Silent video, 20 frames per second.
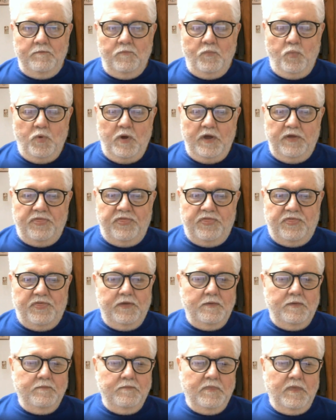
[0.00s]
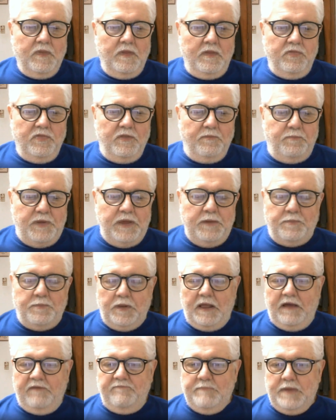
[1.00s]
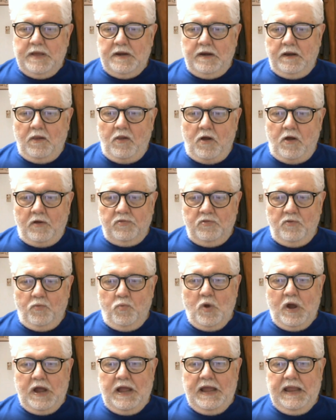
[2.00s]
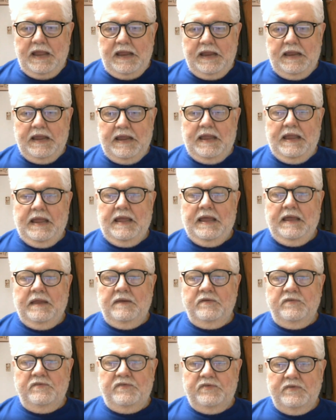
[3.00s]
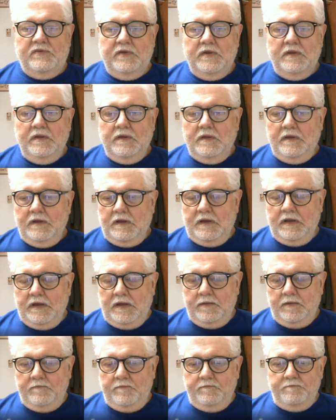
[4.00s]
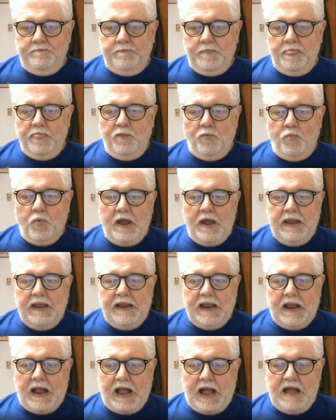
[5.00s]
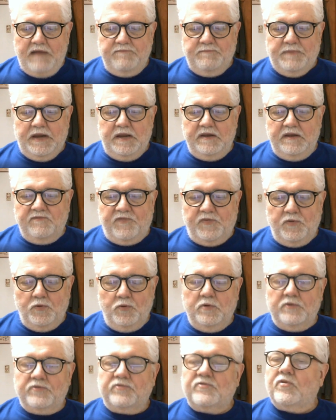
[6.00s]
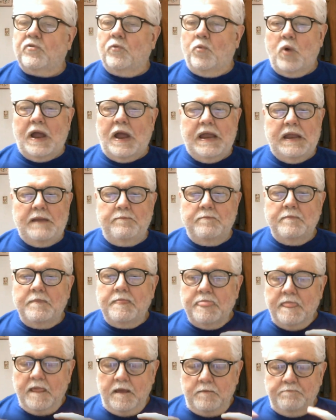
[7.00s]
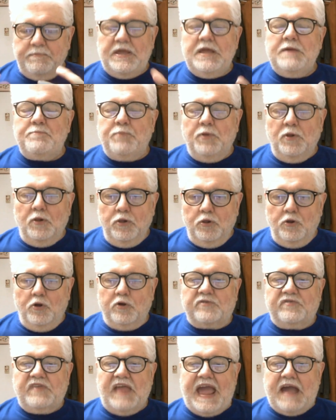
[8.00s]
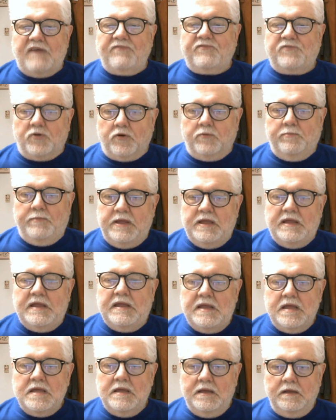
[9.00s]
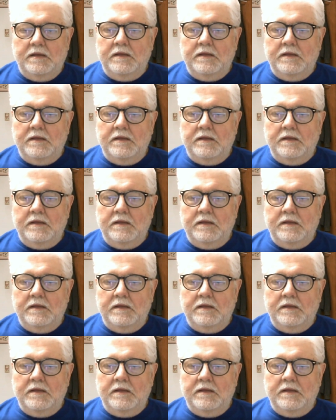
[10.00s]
with the people I've met along the way and the way I've been influenced, the way people looked after me.